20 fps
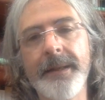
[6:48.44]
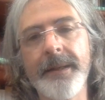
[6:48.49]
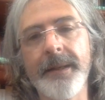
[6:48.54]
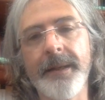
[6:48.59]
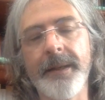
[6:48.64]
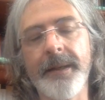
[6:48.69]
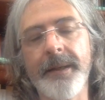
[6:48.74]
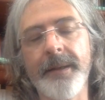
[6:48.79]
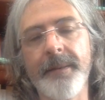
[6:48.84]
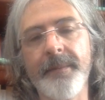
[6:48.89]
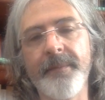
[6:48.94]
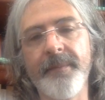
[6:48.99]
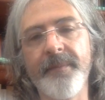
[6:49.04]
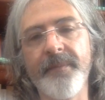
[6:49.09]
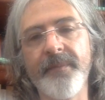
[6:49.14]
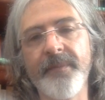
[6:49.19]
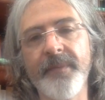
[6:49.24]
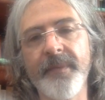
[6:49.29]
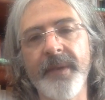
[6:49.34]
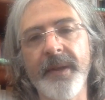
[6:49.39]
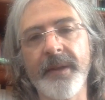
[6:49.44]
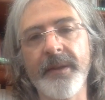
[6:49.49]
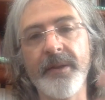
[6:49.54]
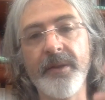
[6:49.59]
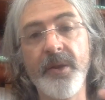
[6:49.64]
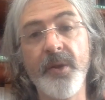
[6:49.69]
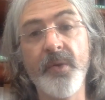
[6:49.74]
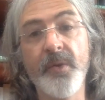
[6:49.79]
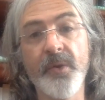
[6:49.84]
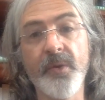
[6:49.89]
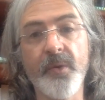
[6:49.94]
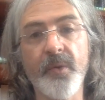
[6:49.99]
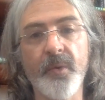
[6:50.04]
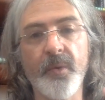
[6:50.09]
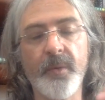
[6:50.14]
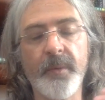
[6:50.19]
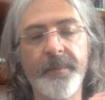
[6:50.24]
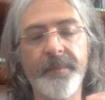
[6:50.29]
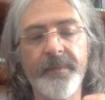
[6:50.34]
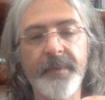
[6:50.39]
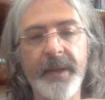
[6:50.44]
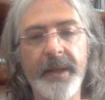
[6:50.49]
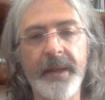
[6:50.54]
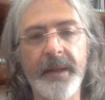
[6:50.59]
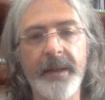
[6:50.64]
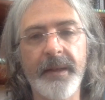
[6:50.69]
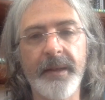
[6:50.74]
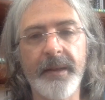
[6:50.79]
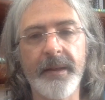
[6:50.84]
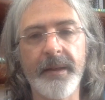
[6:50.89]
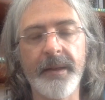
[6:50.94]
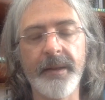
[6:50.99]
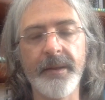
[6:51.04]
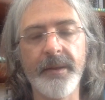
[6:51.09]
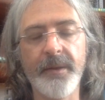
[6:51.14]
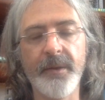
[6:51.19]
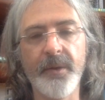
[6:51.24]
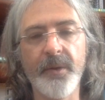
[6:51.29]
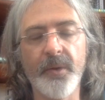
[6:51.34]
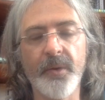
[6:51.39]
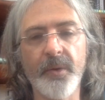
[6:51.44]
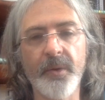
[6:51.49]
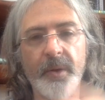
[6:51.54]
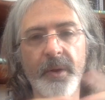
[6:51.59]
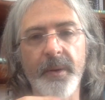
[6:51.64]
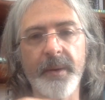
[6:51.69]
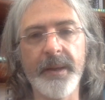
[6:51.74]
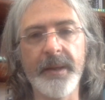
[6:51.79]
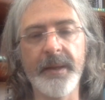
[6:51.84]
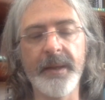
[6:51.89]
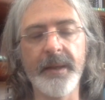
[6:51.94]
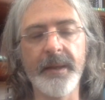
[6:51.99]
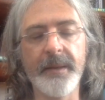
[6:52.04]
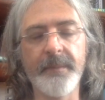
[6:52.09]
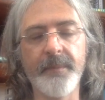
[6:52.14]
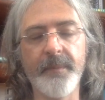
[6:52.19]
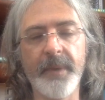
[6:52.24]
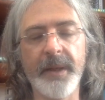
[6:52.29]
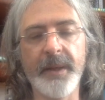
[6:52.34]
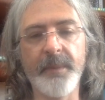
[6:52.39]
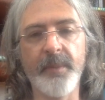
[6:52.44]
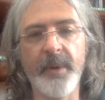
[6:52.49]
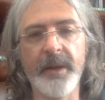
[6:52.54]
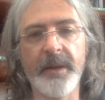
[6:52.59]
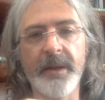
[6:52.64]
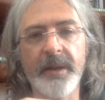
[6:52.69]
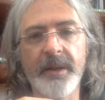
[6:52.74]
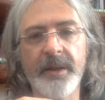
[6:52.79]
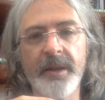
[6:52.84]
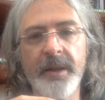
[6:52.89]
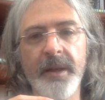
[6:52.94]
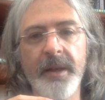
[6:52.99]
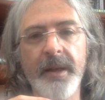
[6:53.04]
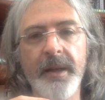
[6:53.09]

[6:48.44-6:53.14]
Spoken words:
at the New School in New York, although he's British.